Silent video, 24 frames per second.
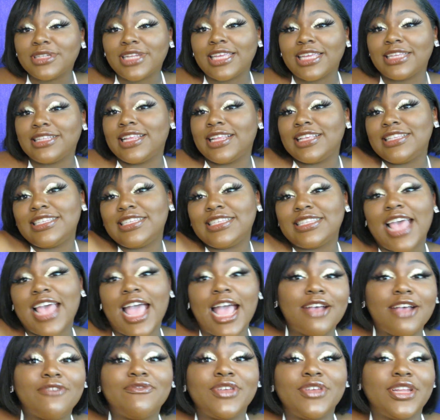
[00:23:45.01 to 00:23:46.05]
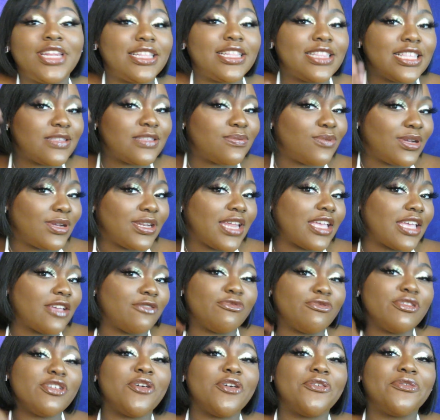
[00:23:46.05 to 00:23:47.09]
Like, that's just how I feel at this point. Like, if
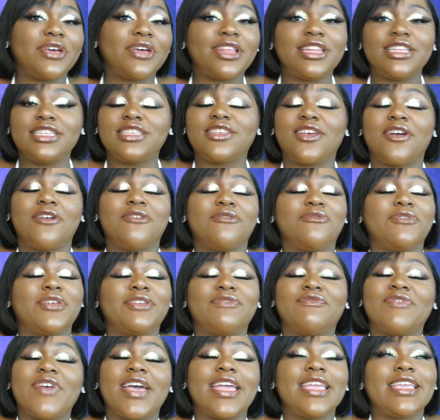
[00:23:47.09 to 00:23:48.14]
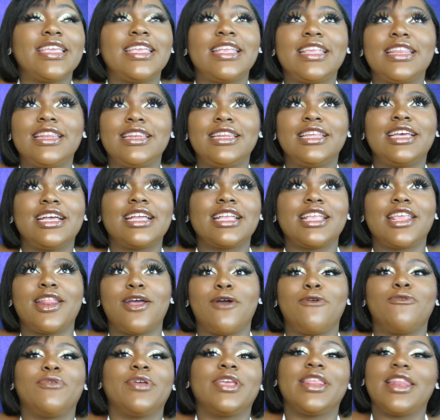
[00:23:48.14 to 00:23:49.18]
we're gonna fight, let's gonna fight, get it done, get it
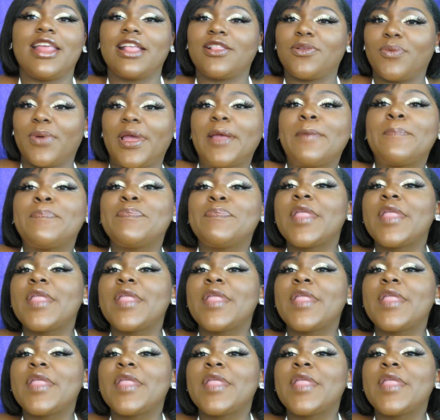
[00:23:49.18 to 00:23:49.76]
over, get it out the way.